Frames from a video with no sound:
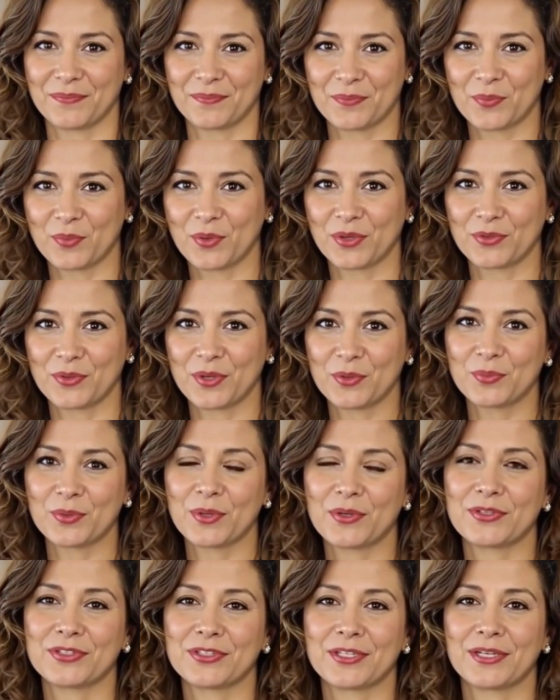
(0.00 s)
Woodrow
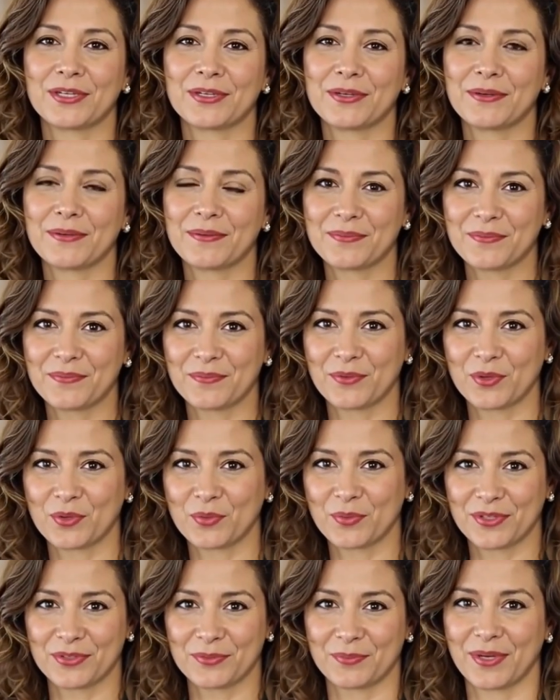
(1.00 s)
Wilson.
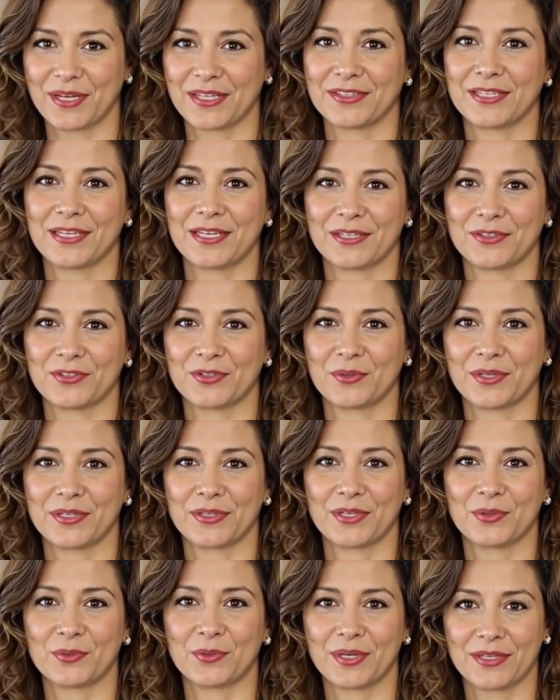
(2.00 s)
Who was president
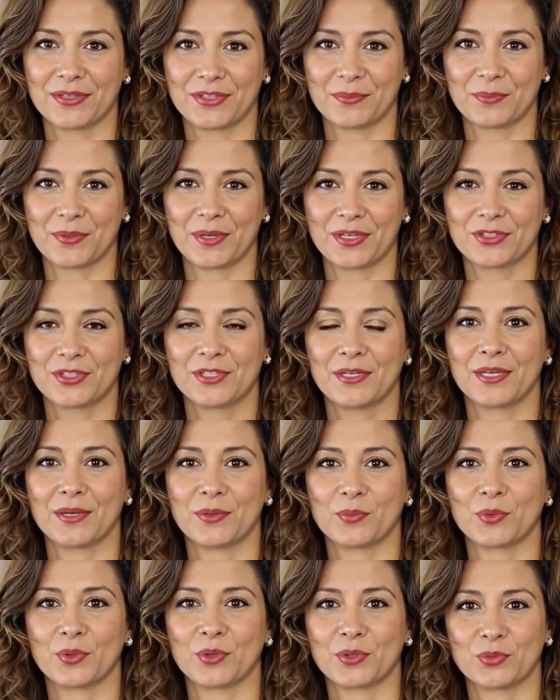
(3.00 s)
during the Great Depression
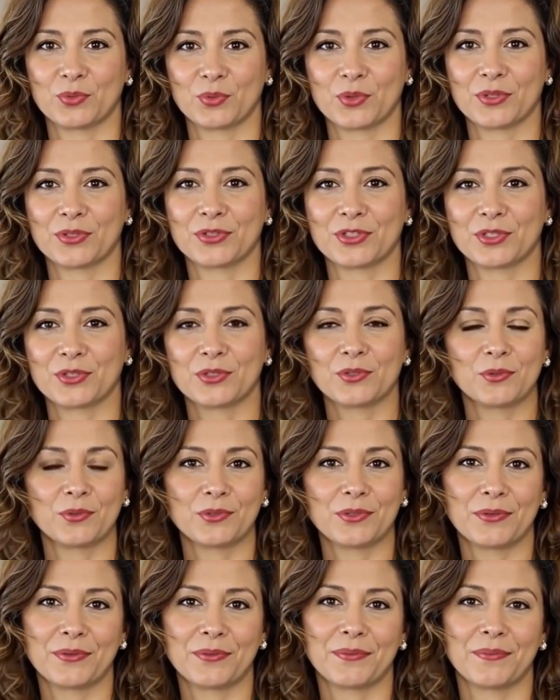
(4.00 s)
and World War
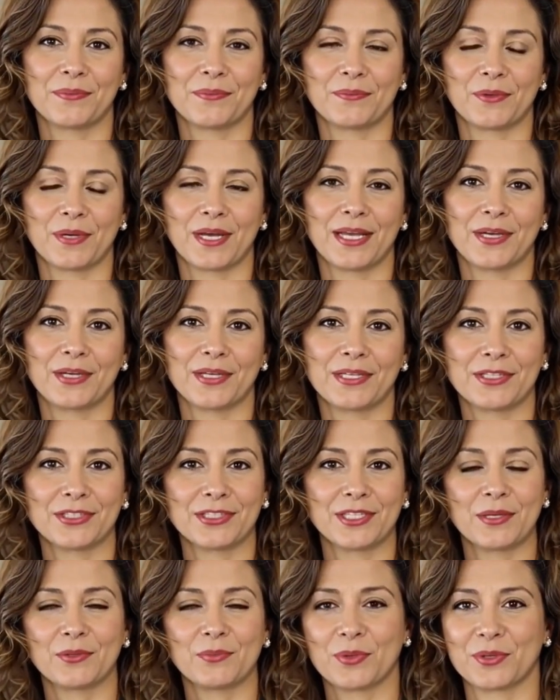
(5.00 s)
II? Franklin
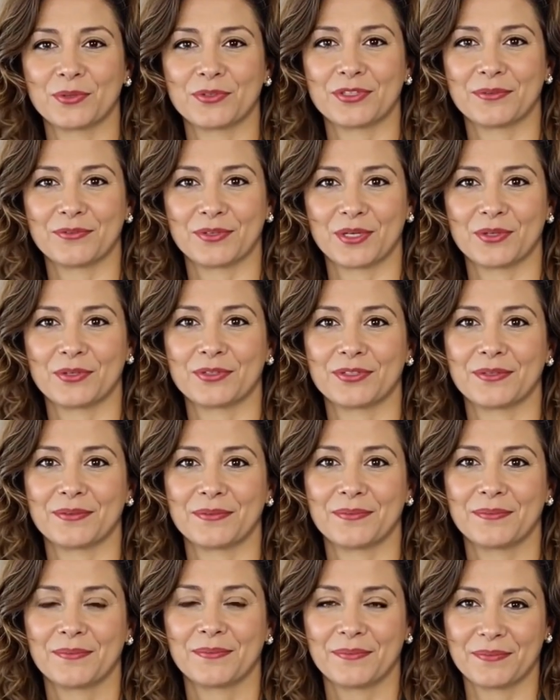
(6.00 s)
D. Roosevelt.
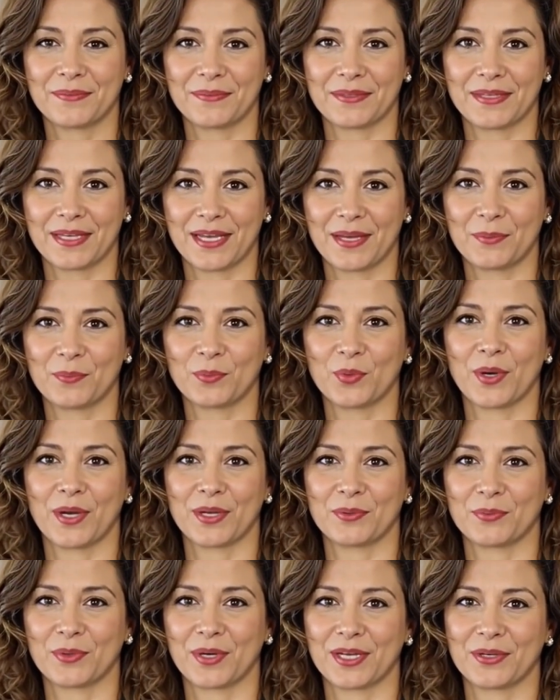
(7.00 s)
Name
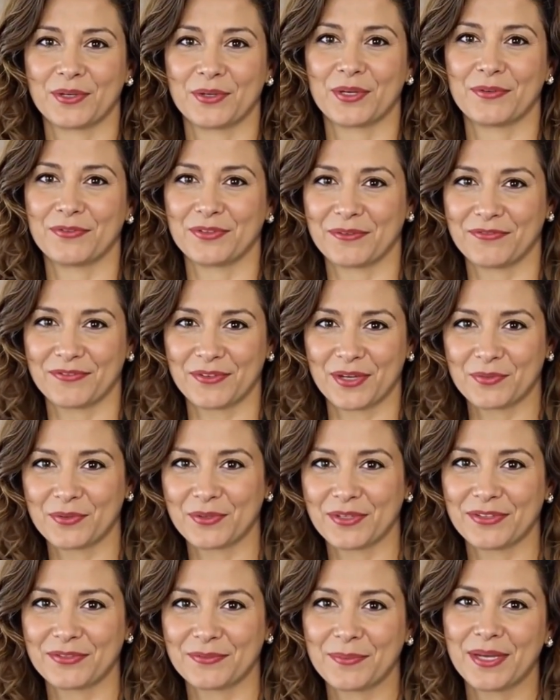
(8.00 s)
one writer of the
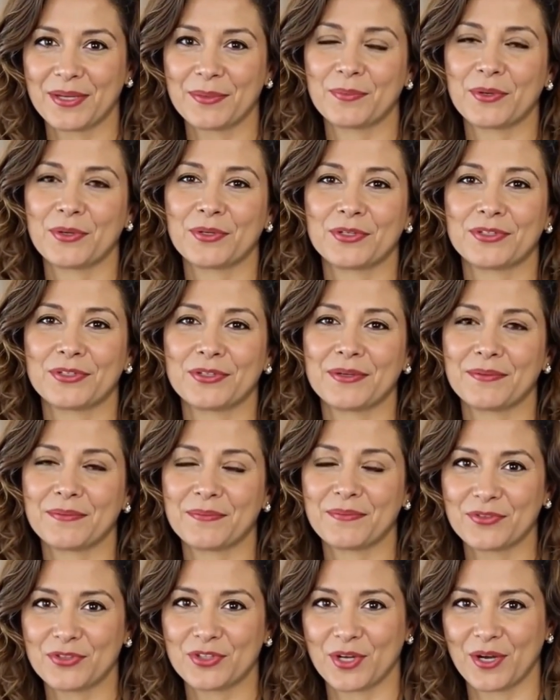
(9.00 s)
Federalist Papers.
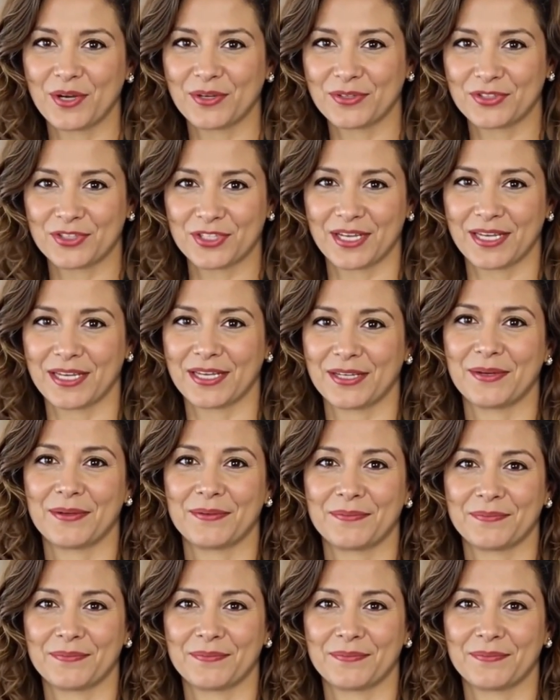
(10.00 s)
John Jay.